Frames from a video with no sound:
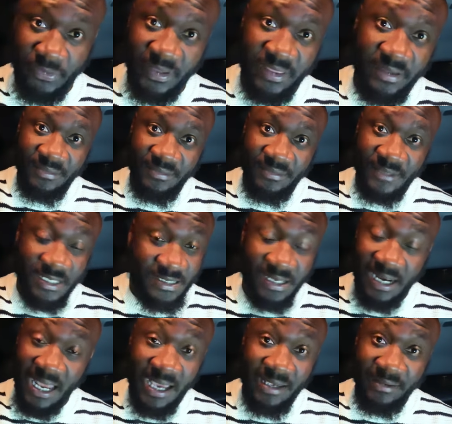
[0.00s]
with. It's a
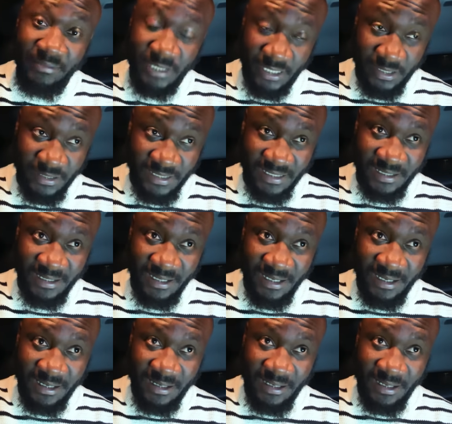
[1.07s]
lie, because
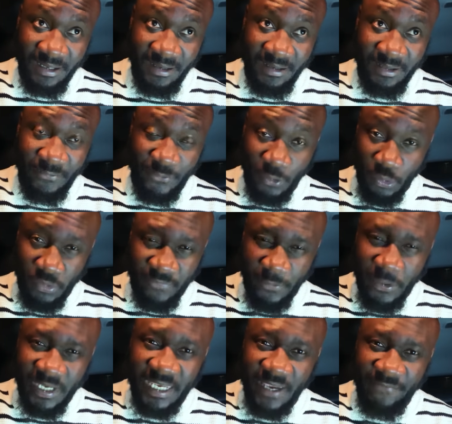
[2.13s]
if you look
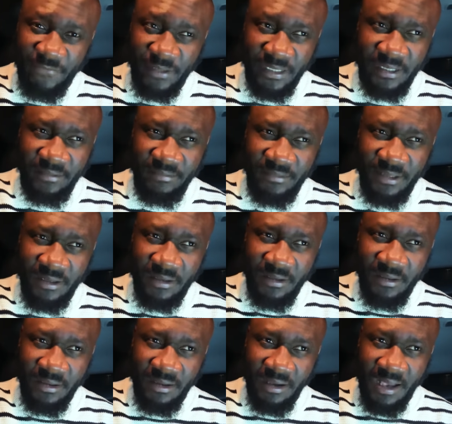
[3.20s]
very carefully,
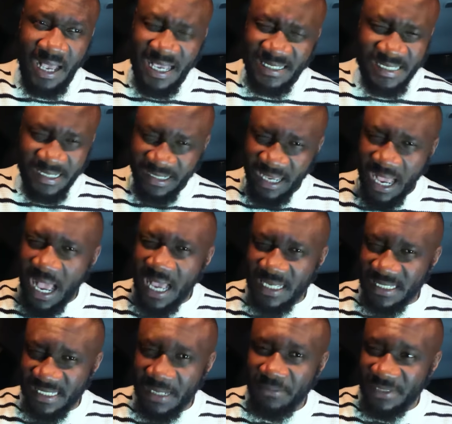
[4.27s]
us and
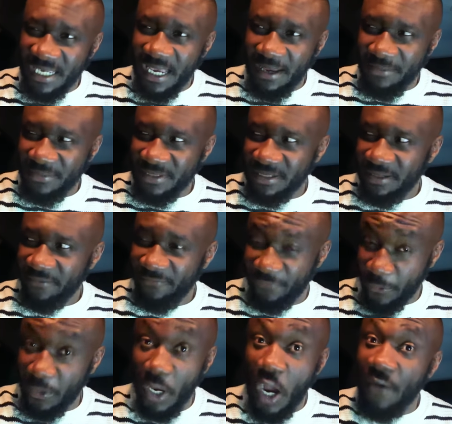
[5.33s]
us sometimes,
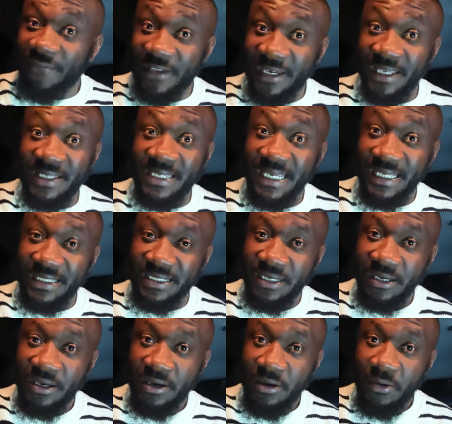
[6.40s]
very often indeed,
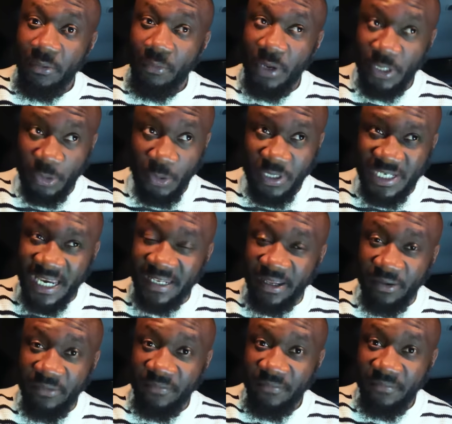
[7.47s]
we do each
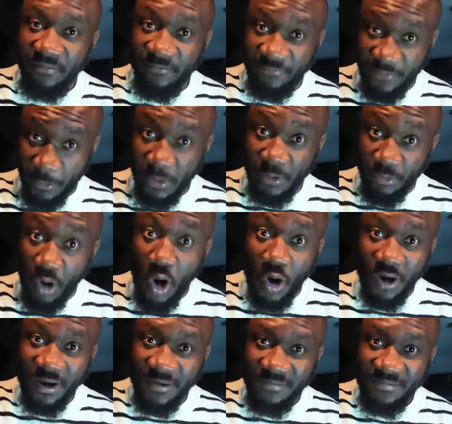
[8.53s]
other very
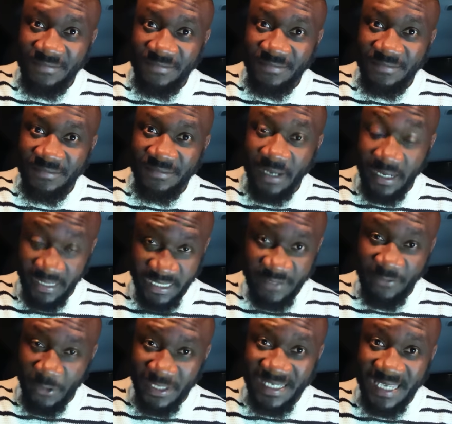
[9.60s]
wrong. And it's
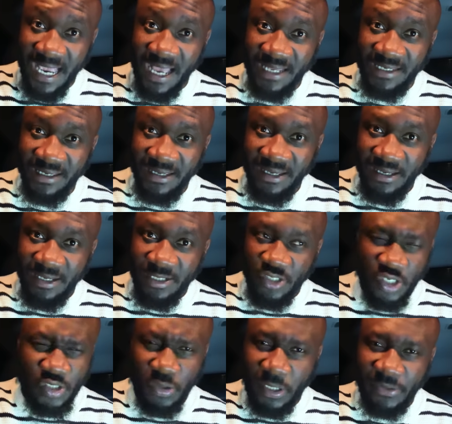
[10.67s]
very sad.
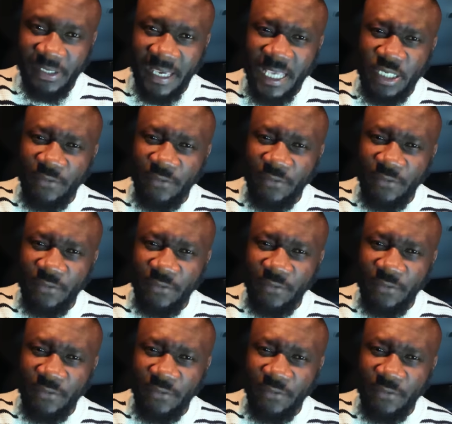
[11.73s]
Just look at the case